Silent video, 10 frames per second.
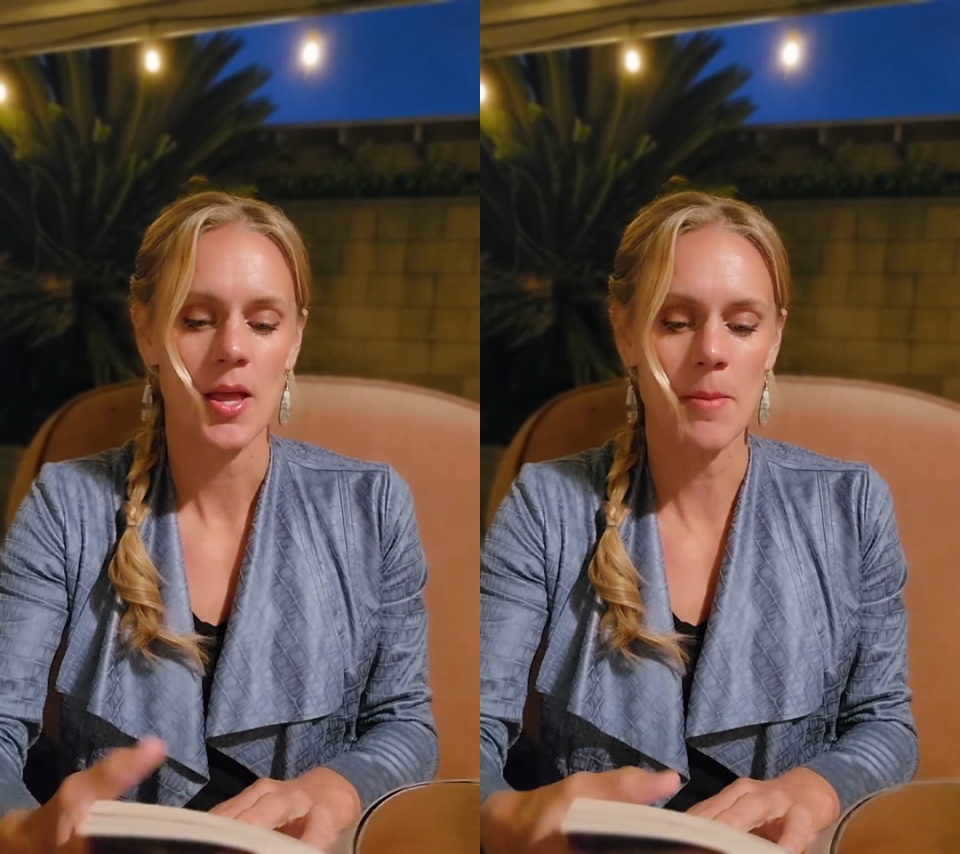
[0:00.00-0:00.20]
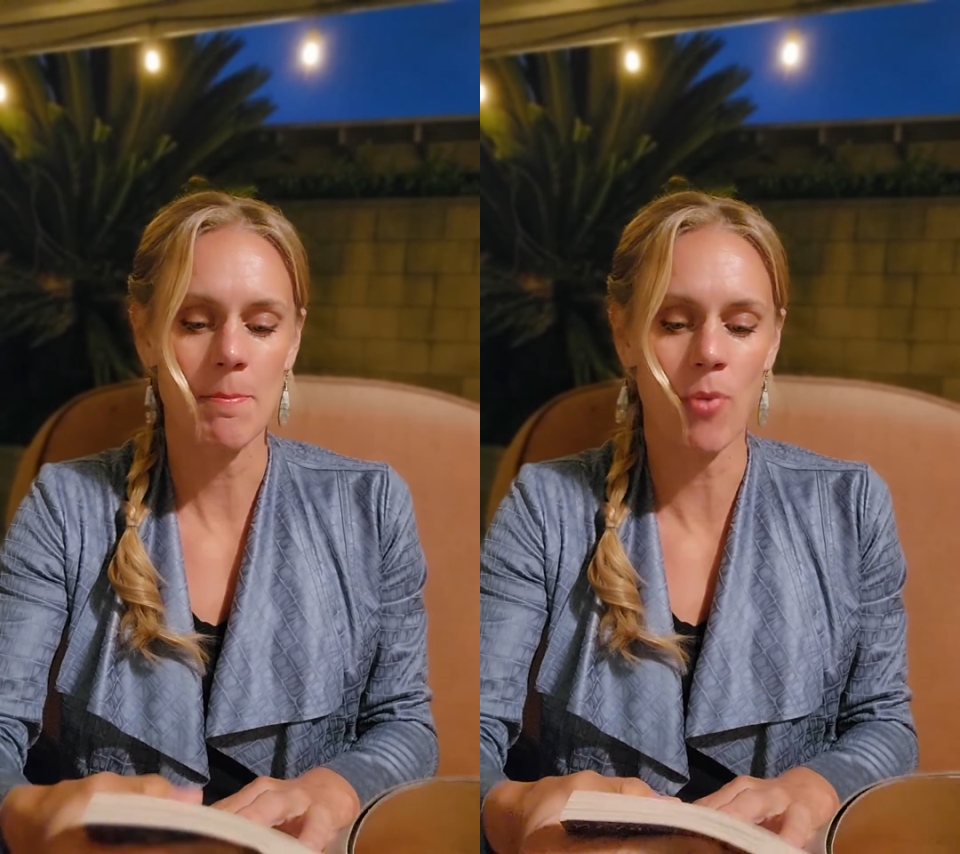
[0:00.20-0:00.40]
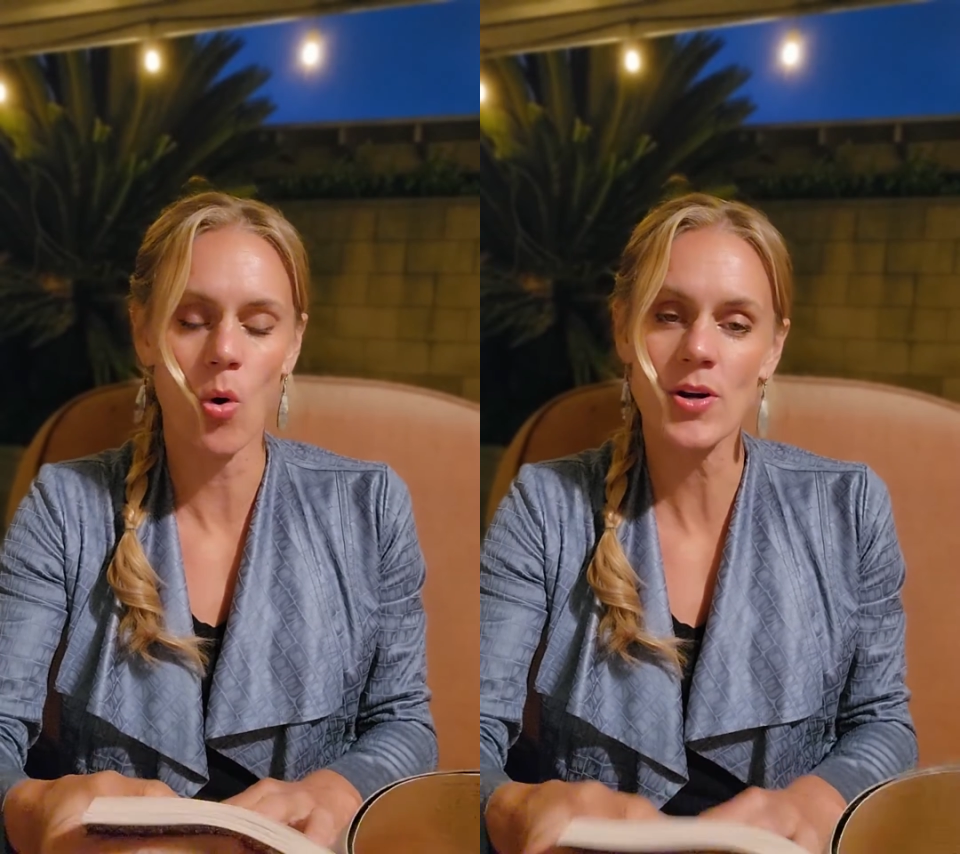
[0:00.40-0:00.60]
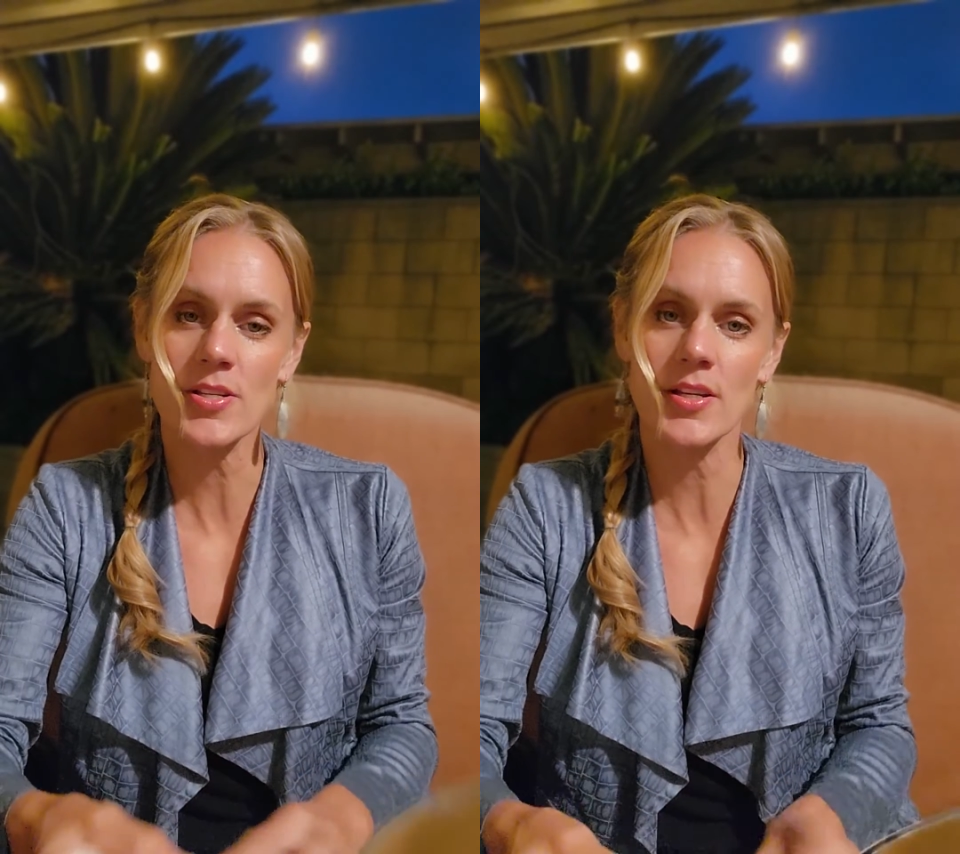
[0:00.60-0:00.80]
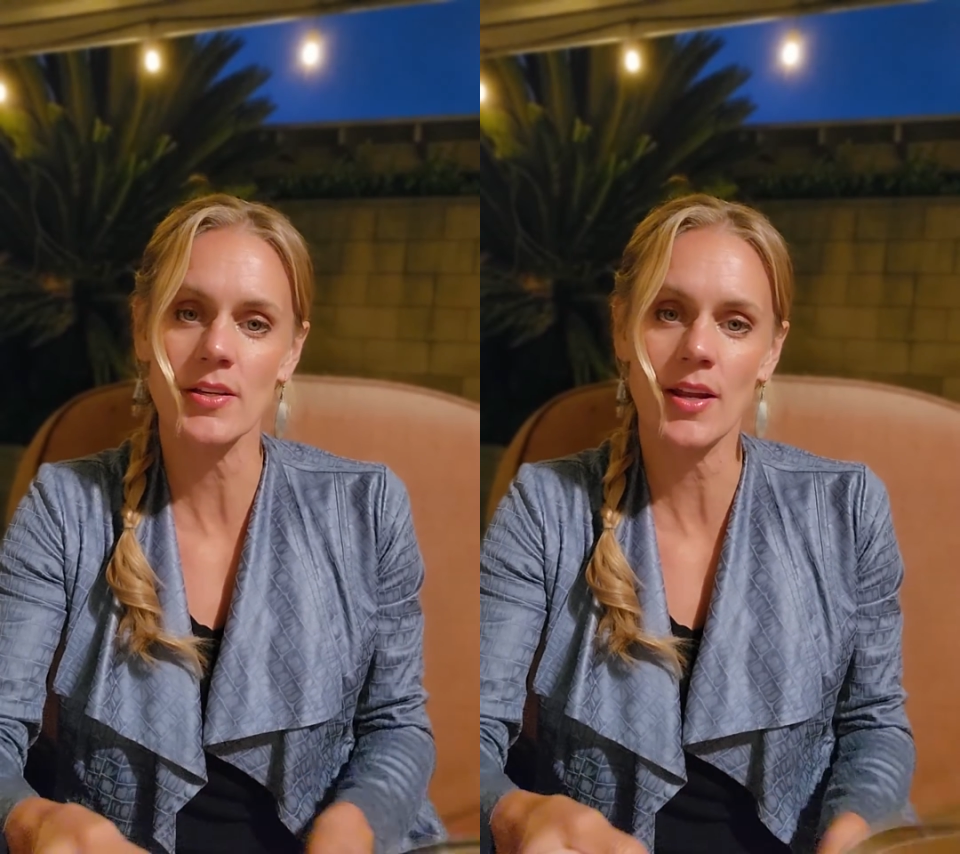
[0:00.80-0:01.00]

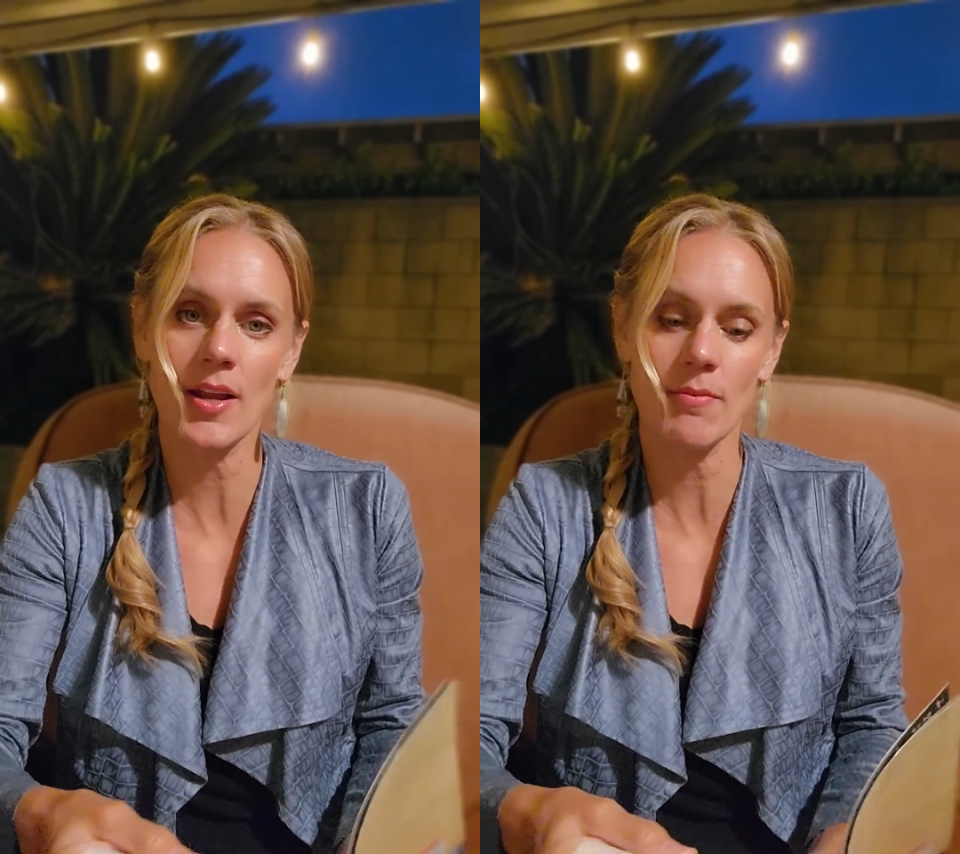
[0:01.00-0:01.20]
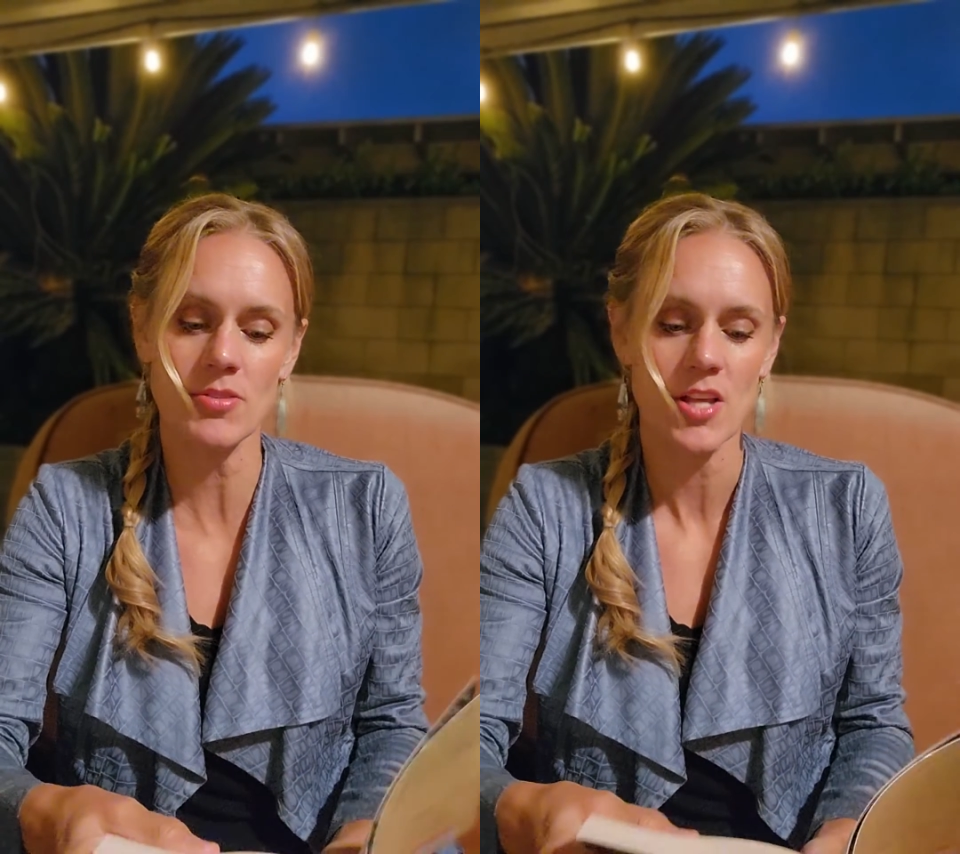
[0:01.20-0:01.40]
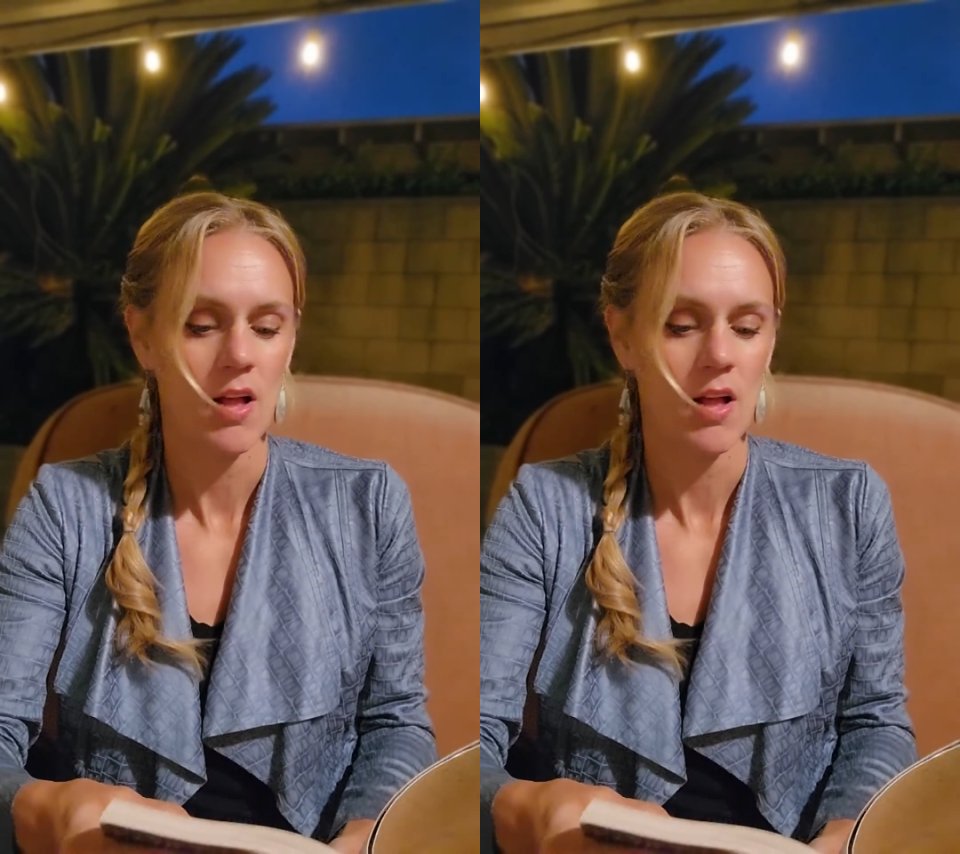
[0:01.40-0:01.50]
important names